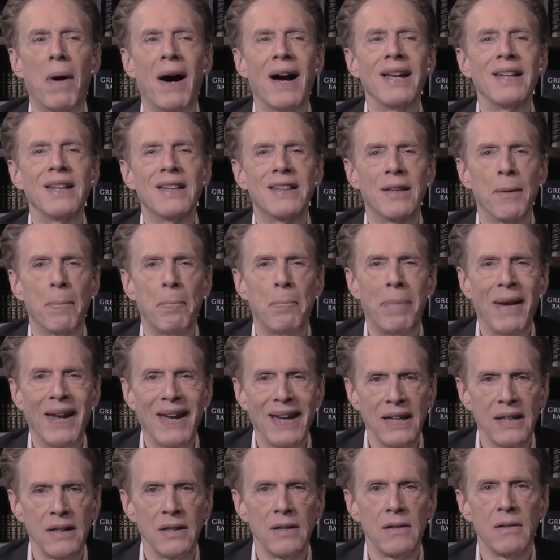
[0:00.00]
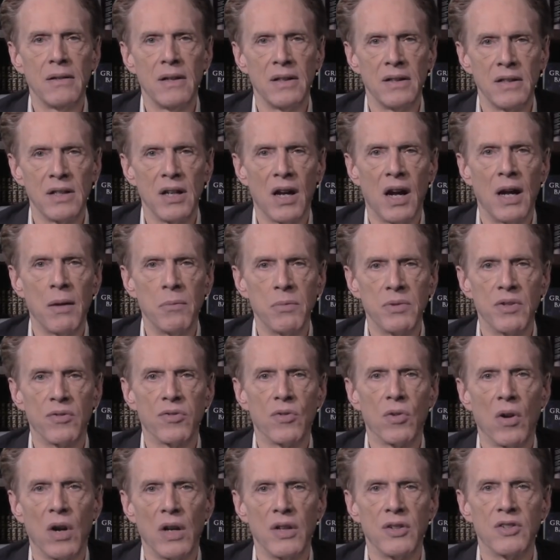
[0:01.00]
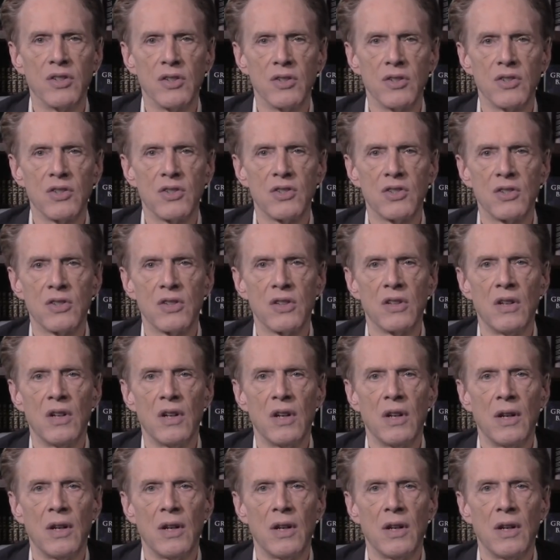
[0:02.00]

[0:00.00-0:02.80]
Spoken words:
bite the bait in times of crisis.